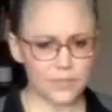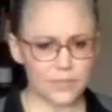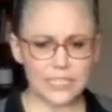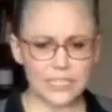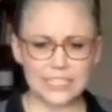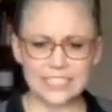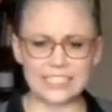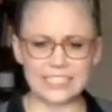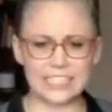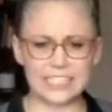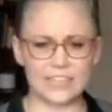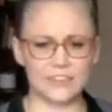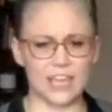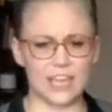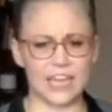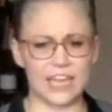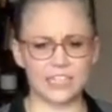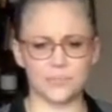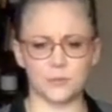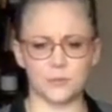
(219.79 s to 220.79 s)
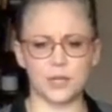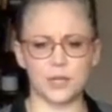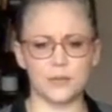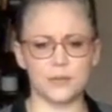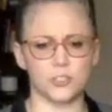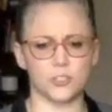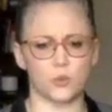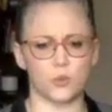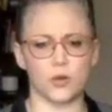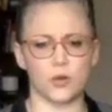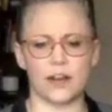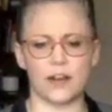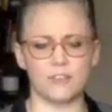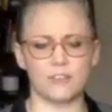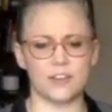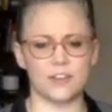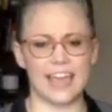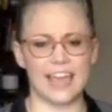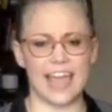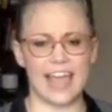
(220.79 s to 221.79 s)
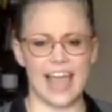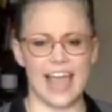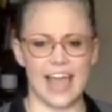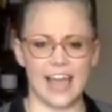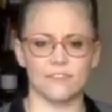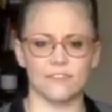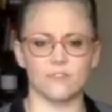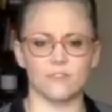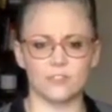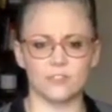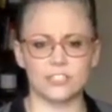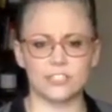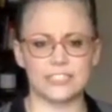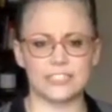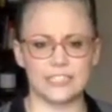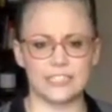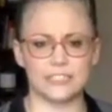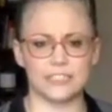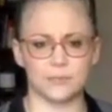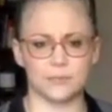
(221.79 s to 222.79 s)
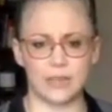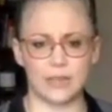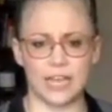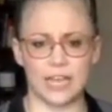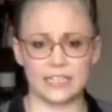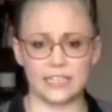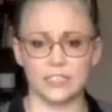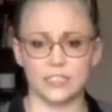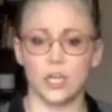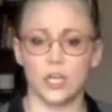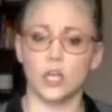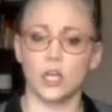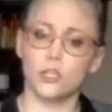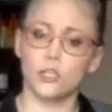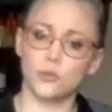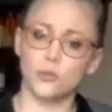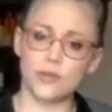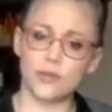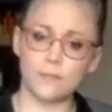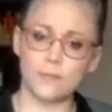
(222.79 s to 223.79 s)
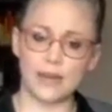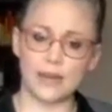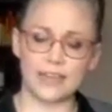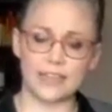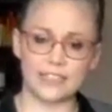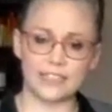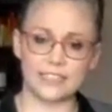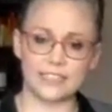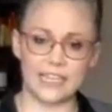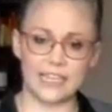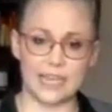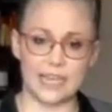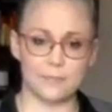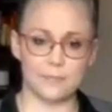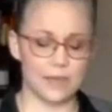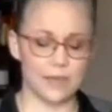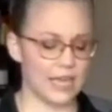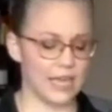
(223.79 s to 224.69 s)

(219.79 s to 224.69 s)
CVS, pretty much wherever they have a first aid supplies, you can buy this tape.